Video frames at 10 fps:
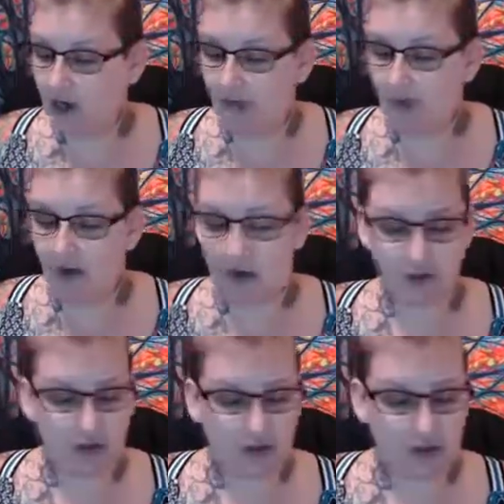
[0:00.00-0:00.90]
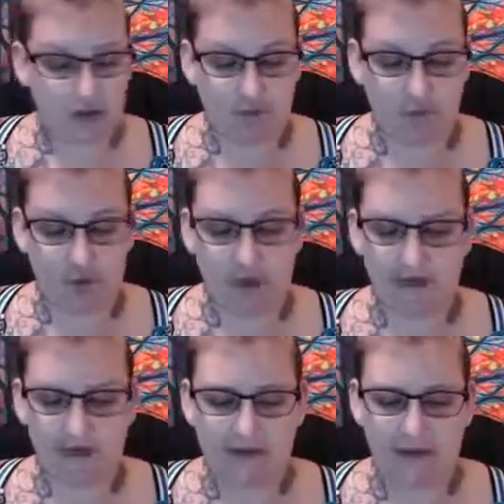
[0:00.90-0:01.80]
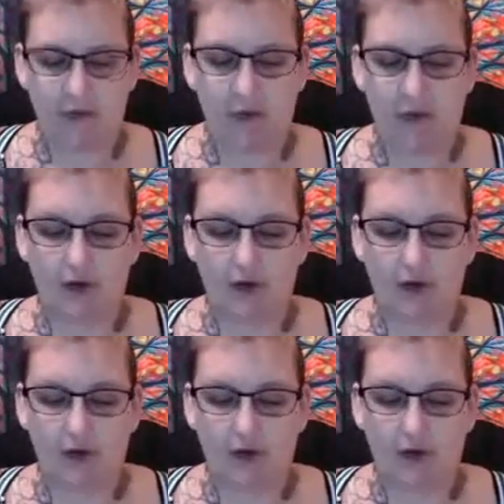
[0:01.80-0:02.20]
I'm not sure if I think we're going